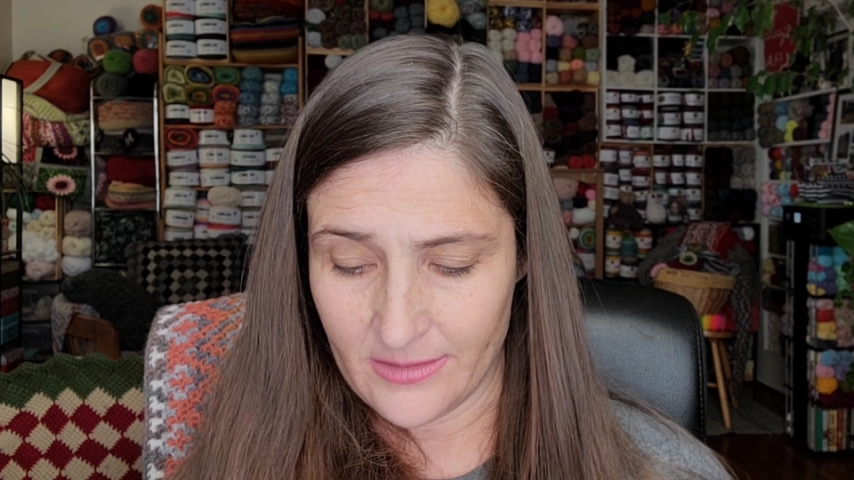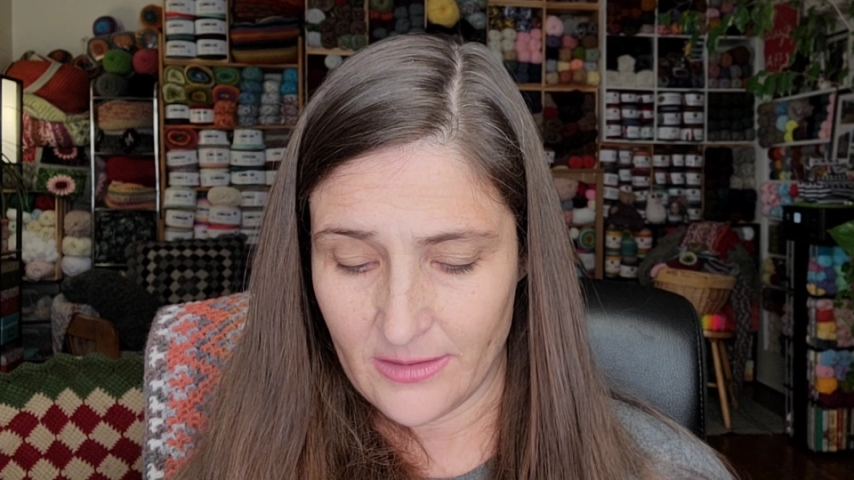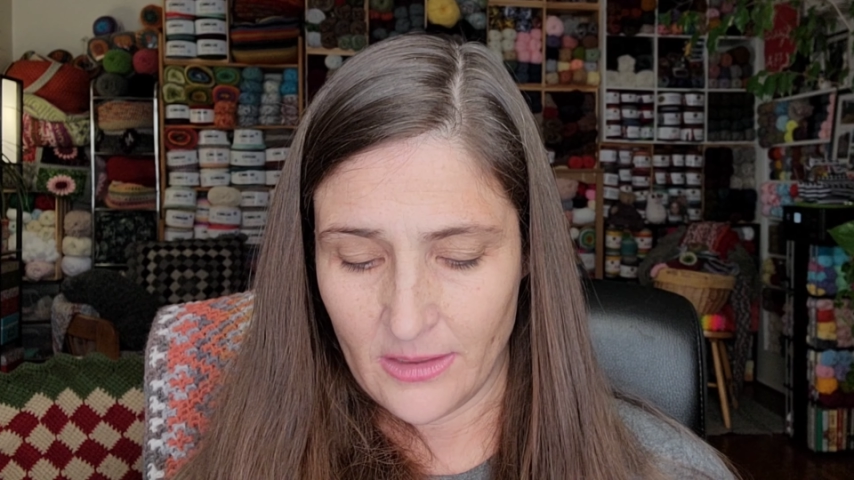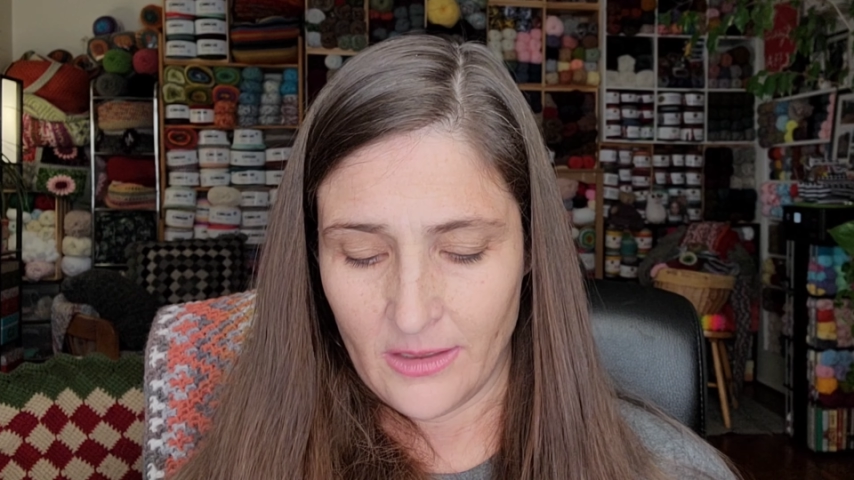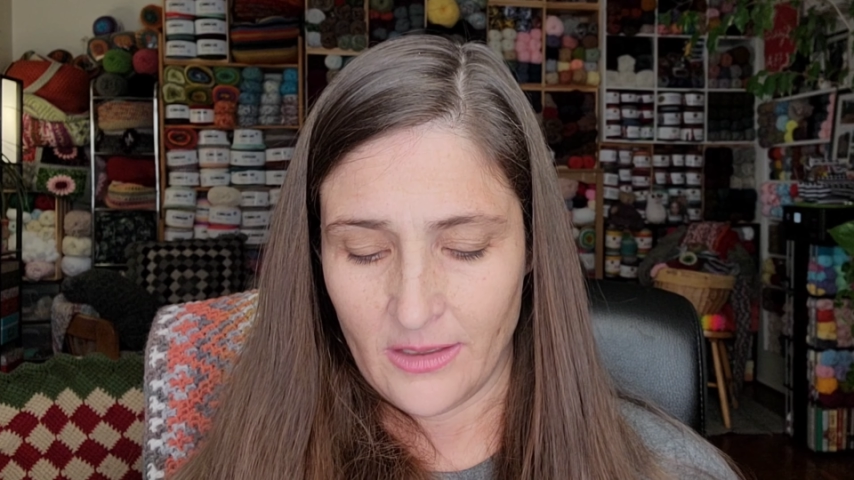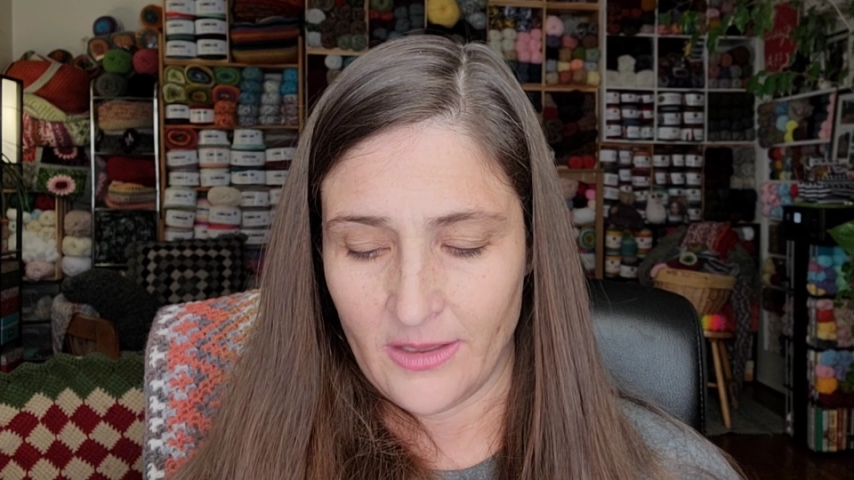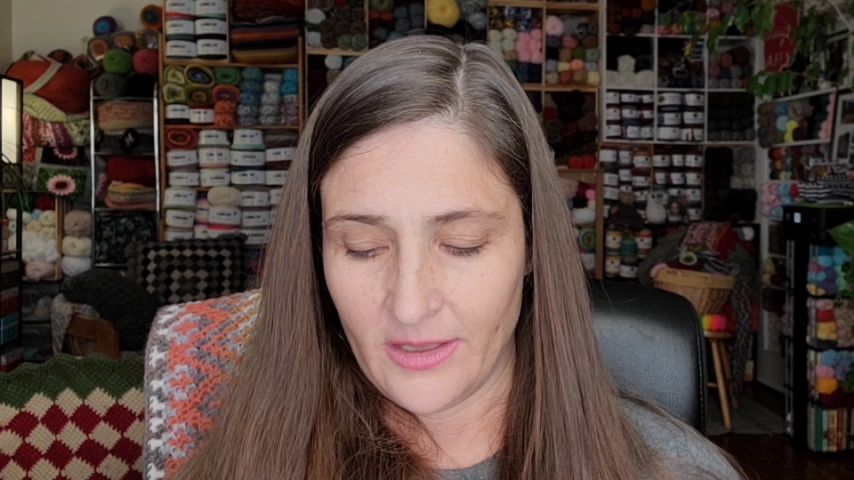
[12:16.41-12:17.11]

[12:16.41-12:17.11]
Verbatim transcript: Ah,